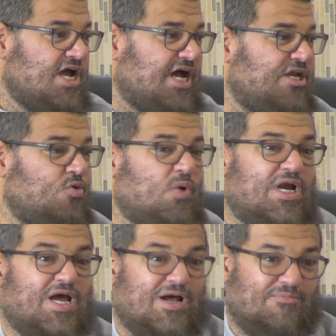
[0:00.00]
and you want
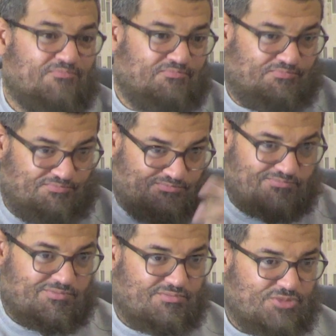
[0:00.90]
to
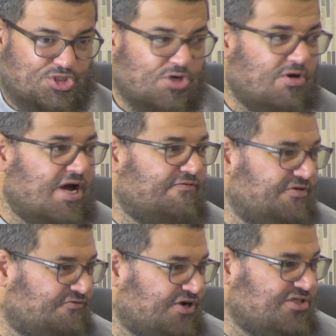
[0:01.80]
show off in
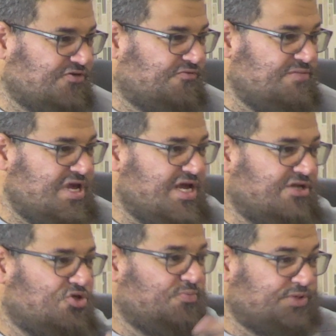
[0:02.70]
front of me
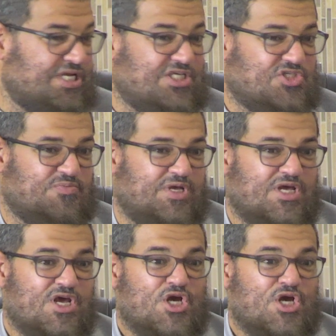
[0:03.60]
and to please me,